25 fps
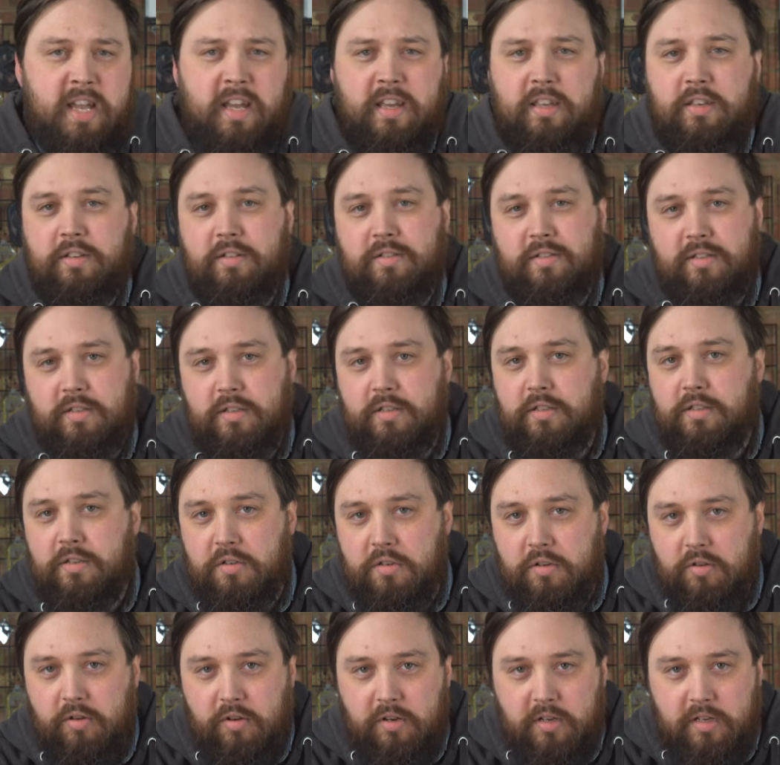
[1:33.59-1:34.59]
You're
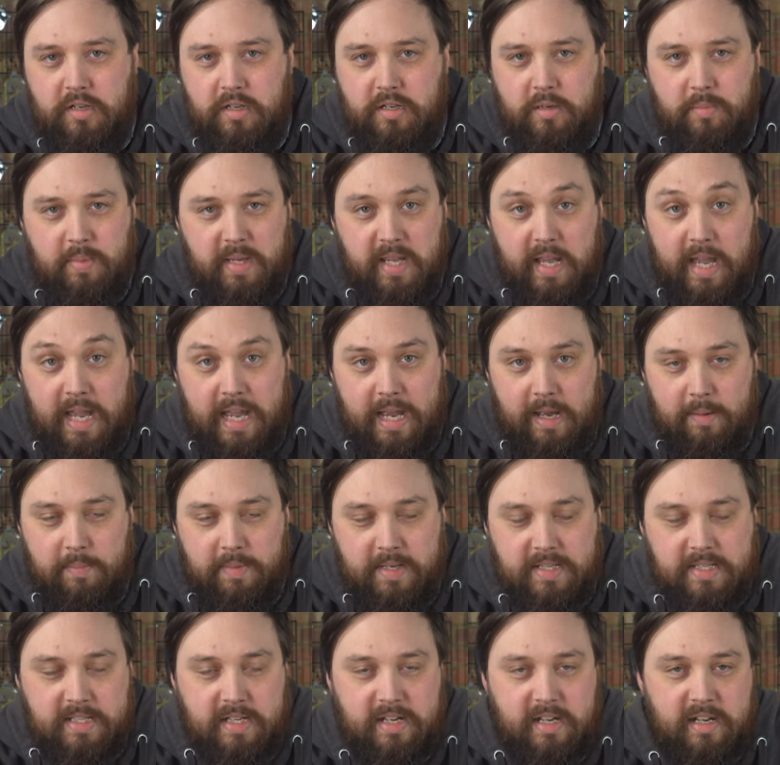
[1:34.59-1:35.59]
not going to be a
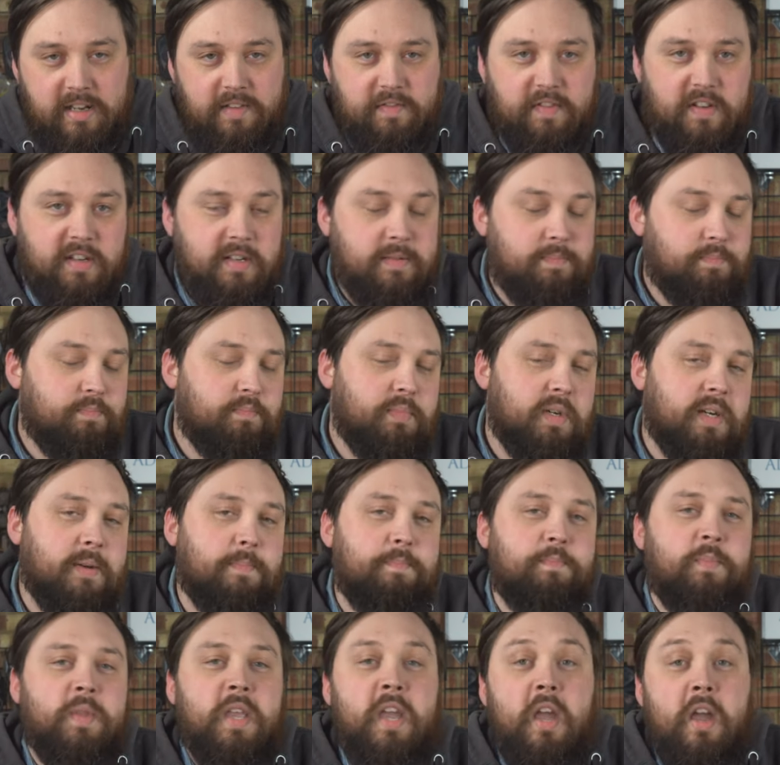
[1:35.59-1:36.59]
happy diver. But
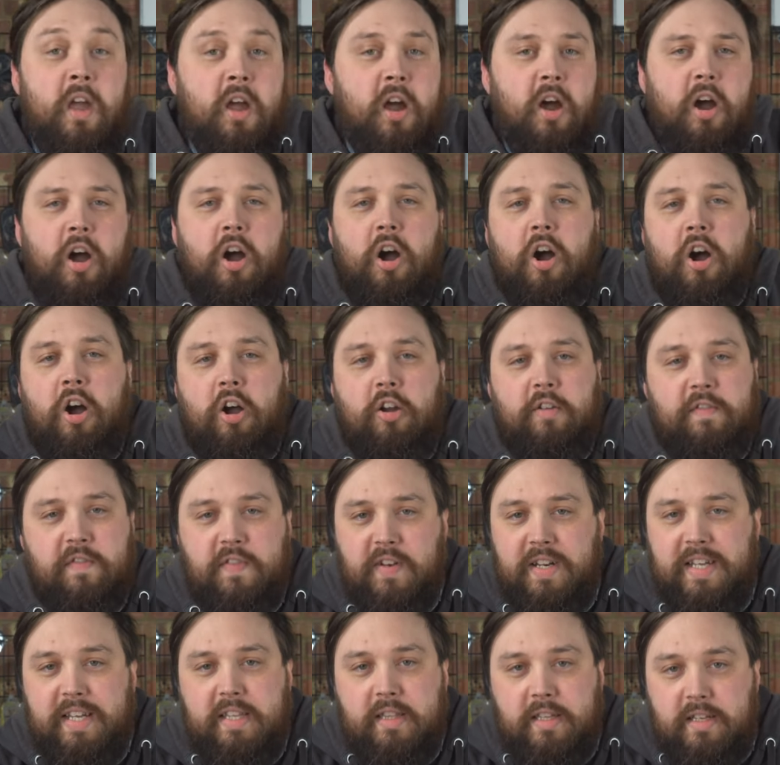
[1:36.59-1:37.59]

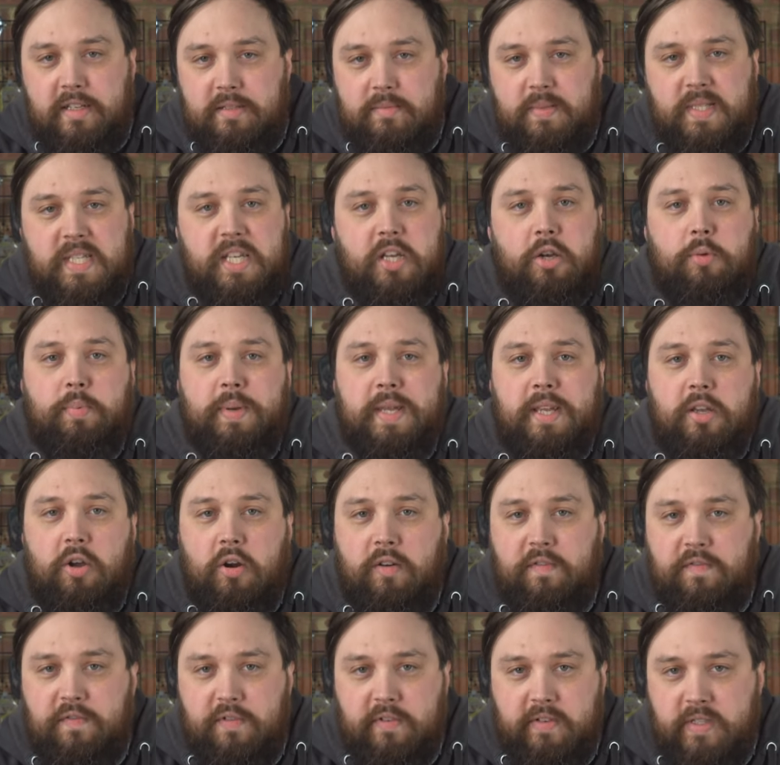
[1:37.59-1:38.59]
hopefully the COP
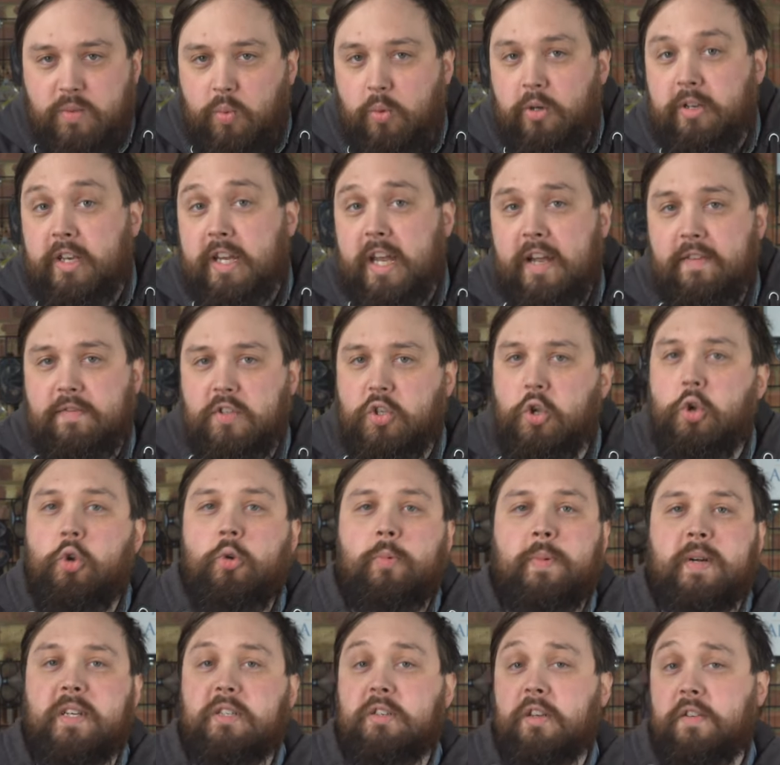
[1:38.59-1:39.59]
conference won't have too
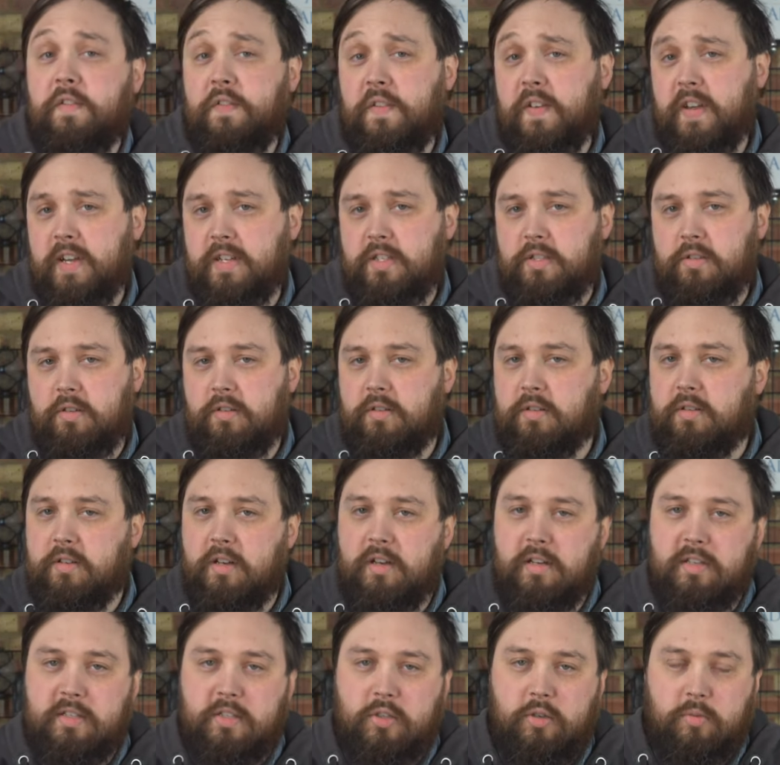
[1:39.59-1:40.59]
much effect on
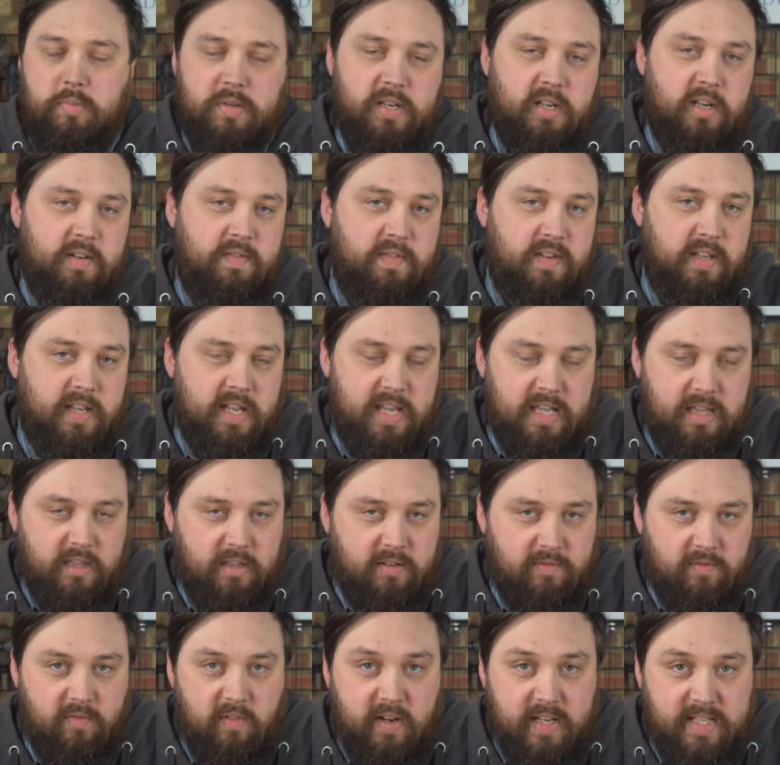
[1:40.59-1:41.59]
our scuba diving in
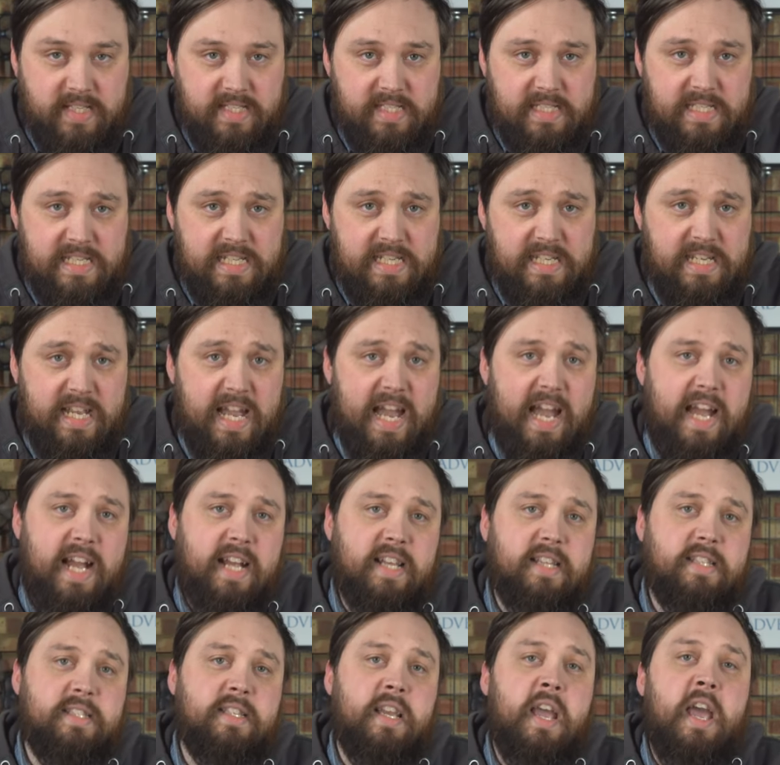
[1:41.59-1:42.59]
the Red Sea,
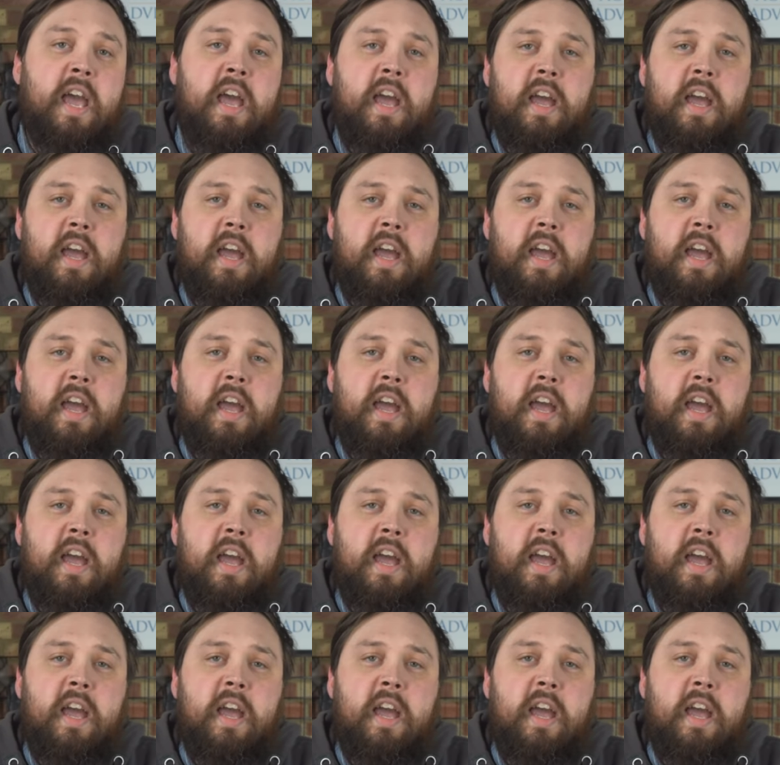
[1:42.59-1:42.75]
and